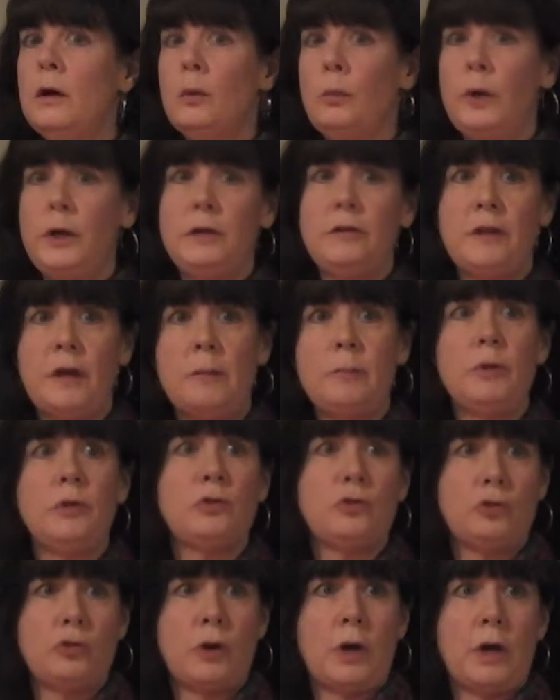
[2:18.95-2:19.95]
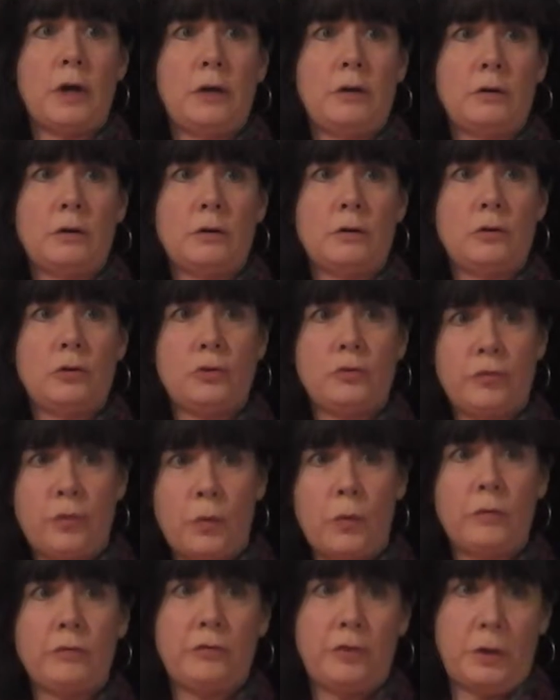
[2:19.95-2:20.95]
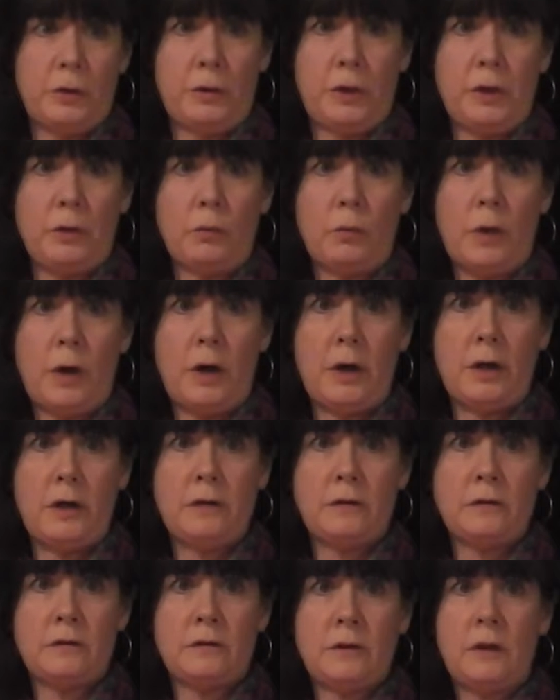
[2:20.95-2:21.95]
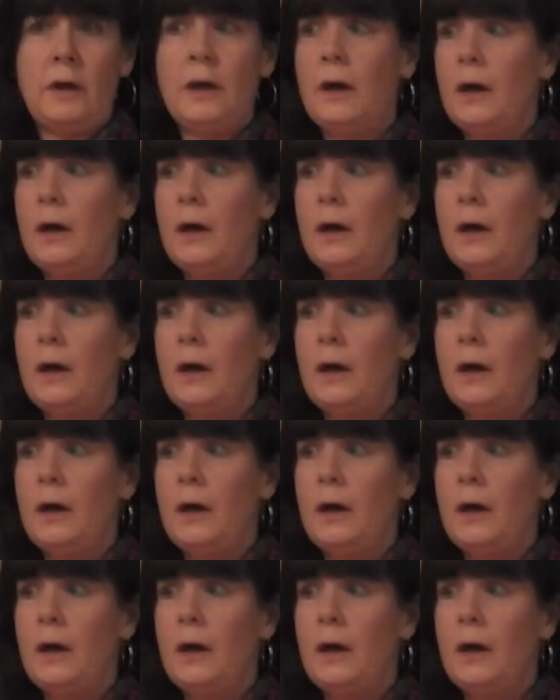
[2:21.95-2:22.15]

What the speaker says: when demonstrators for voting rights,